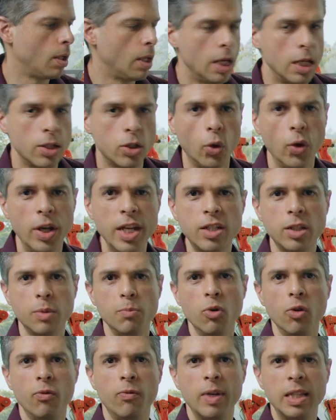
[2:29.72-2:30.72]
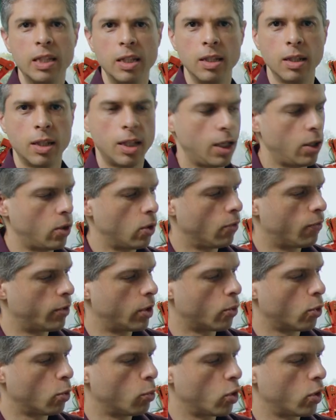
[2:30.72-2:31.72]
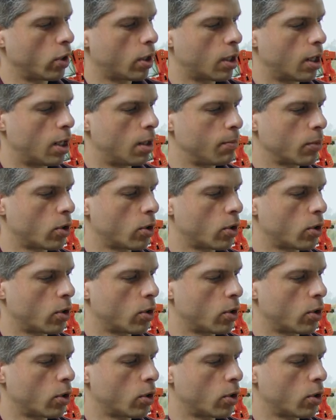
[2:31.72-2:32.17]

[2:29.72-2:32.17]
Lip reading: So each movement in here of the robotic arm